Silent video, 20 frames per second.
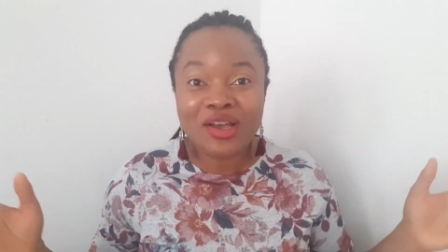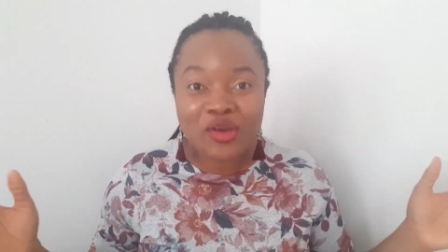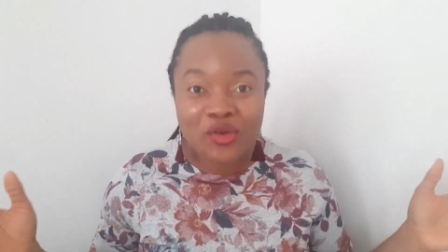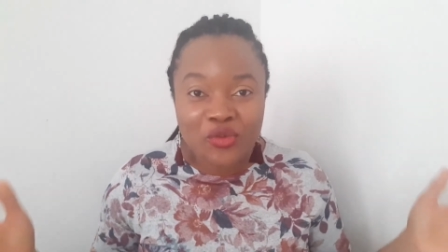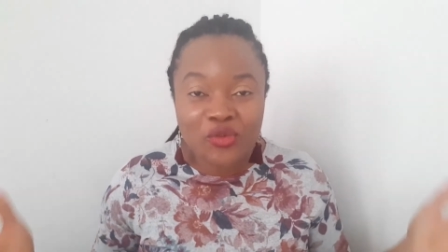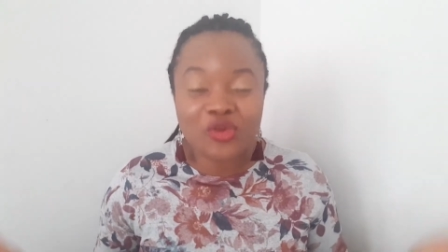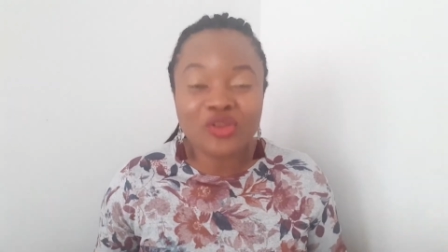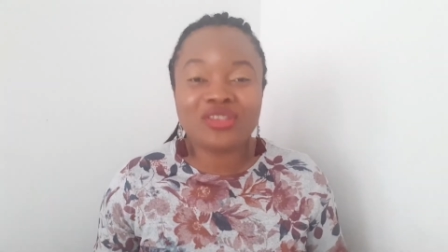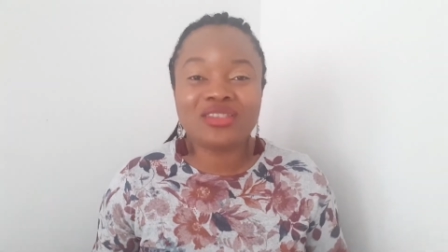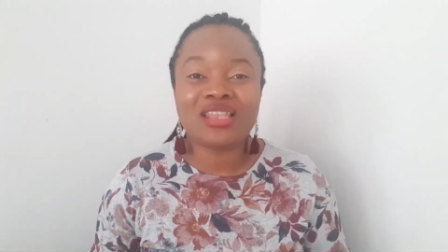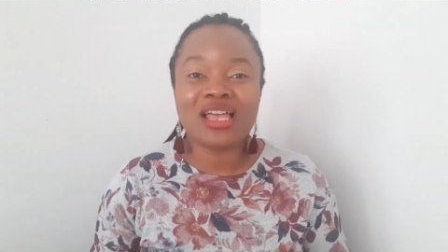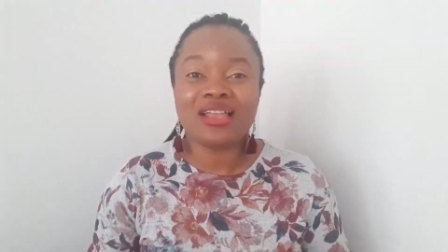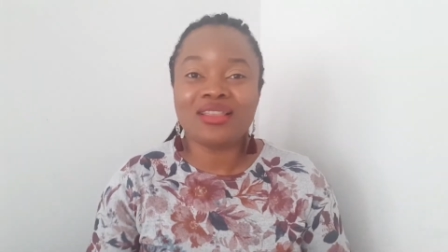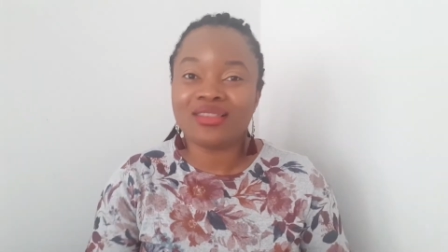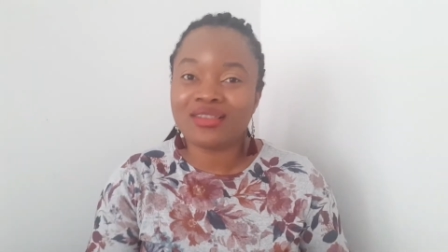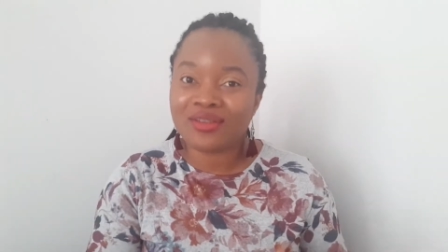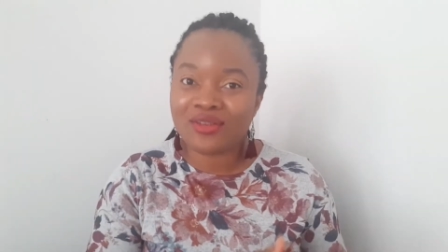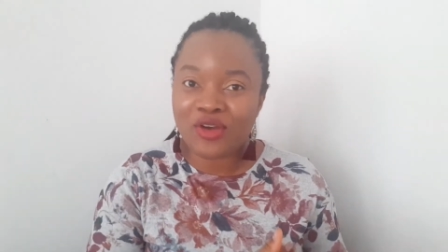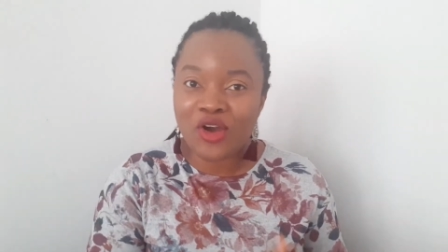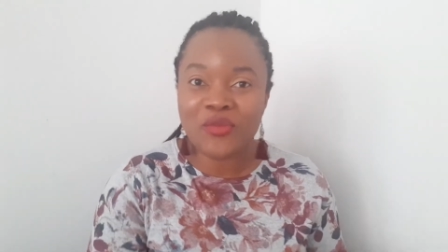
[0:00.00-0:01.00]
would start
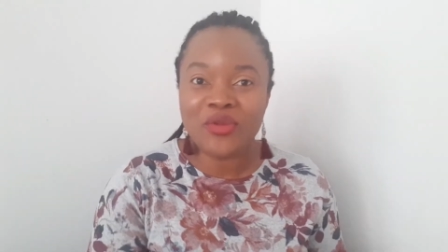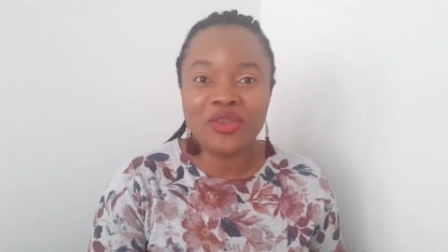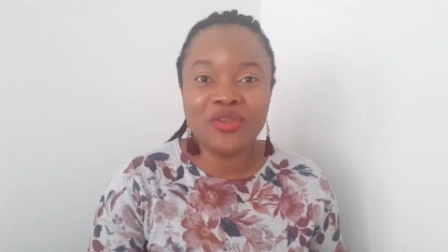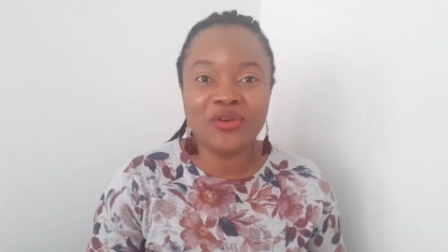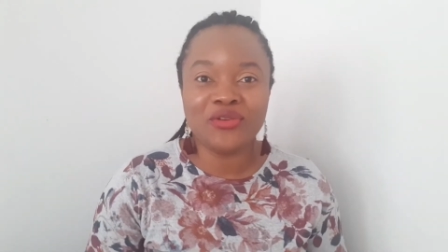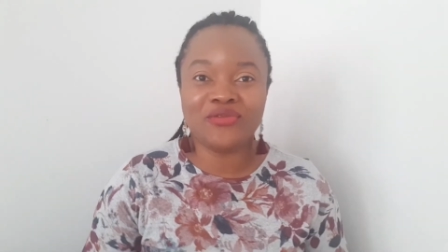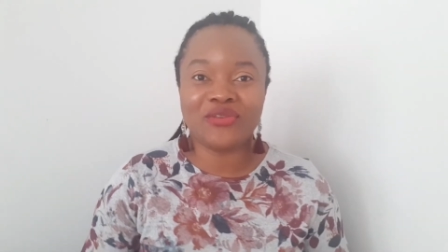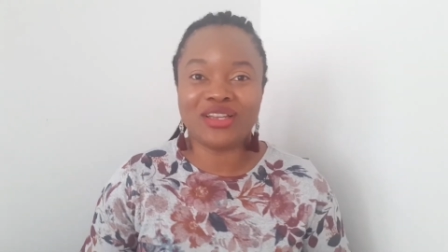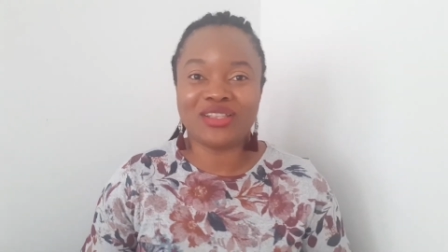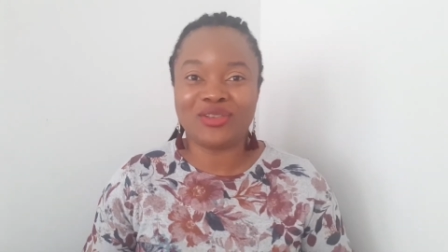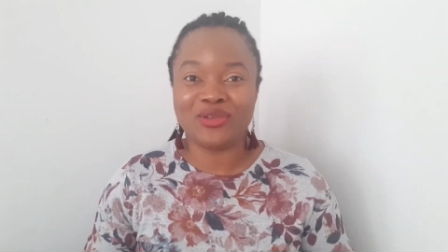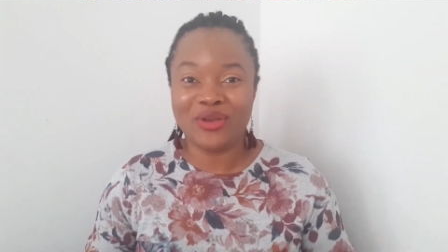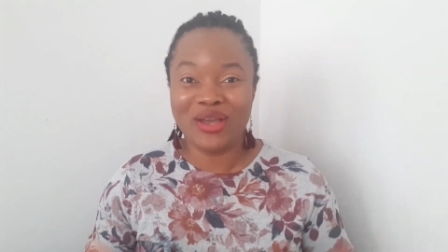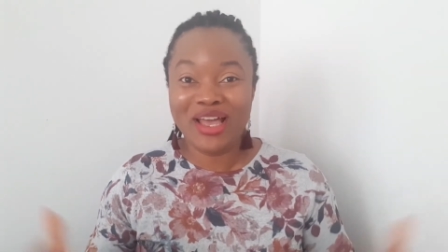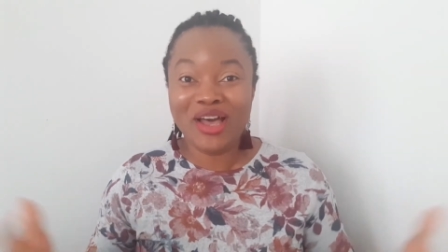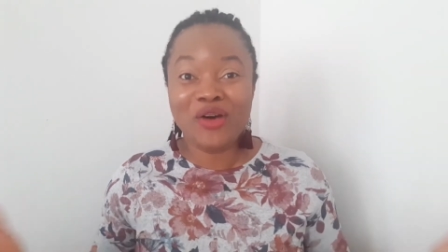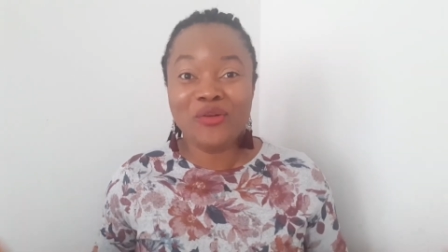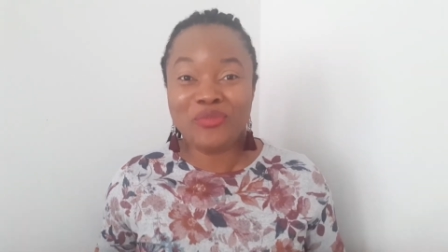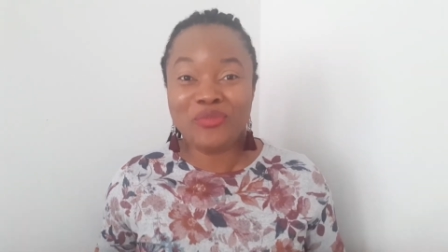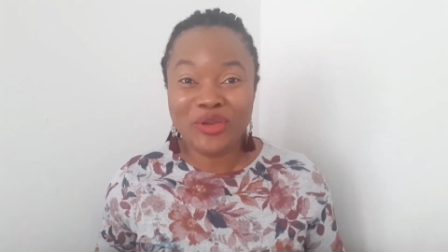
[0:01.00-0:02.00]
coming over to
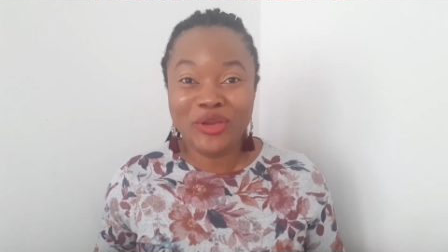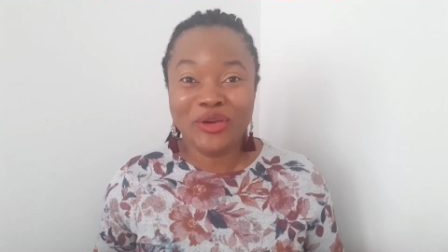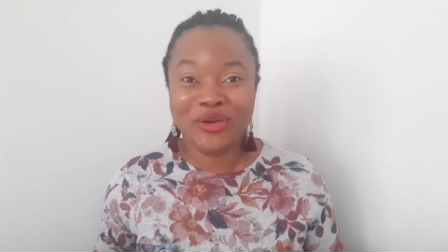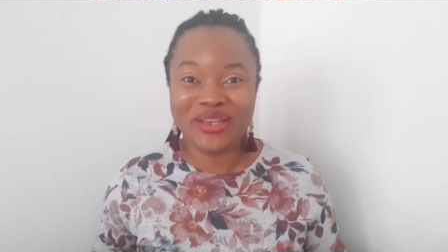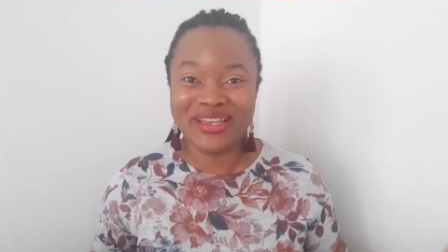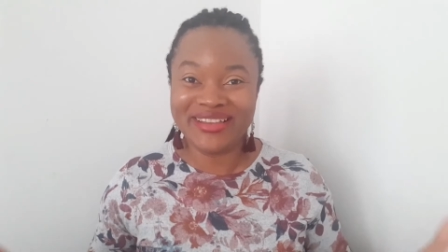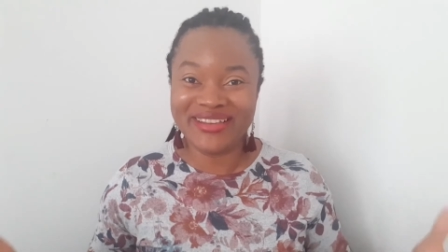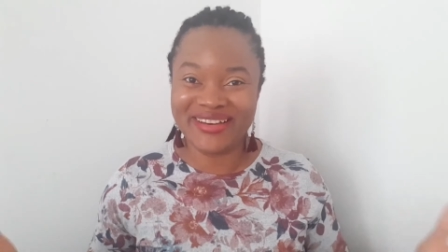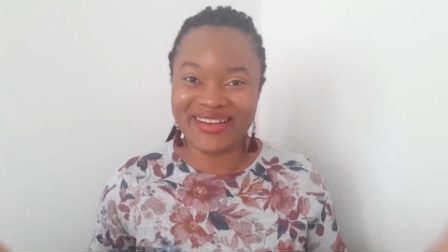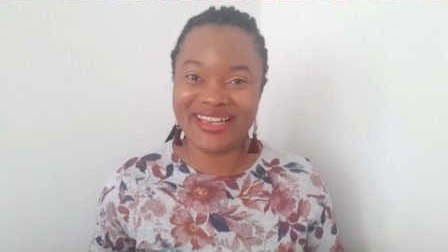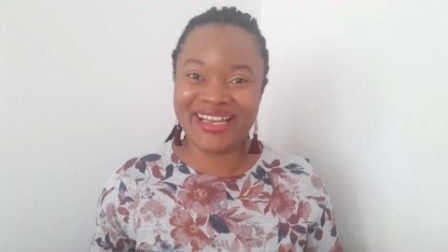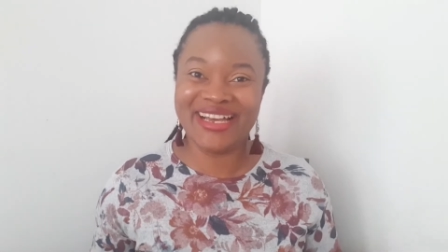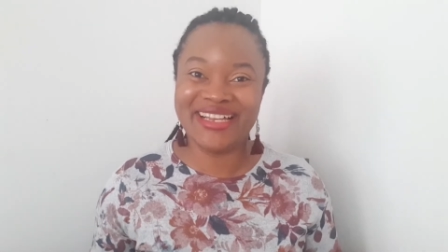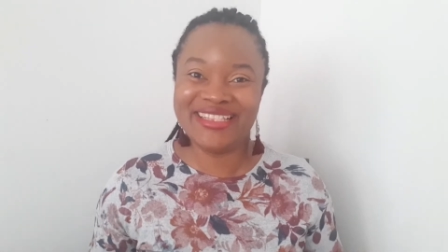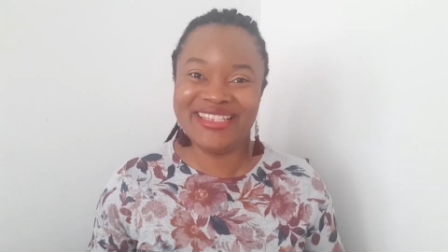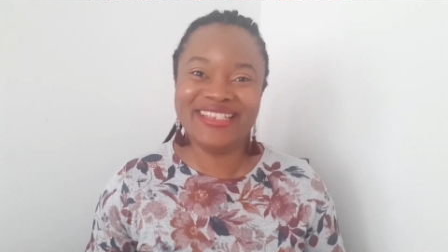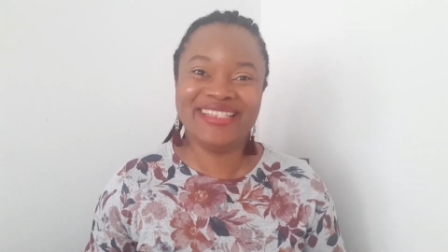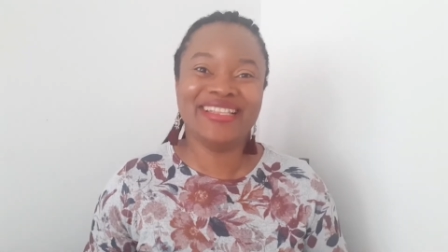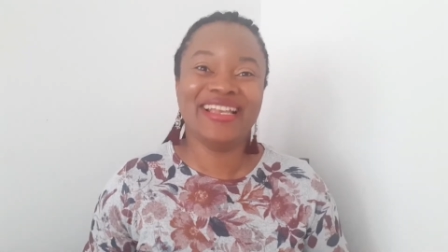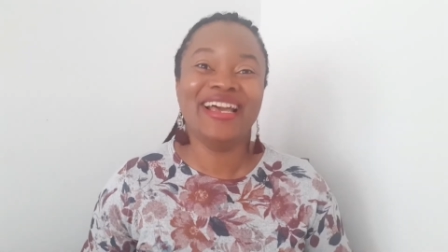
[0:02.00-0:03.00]
help you in your
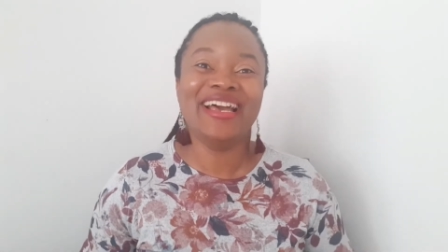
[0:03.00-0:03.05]
garden.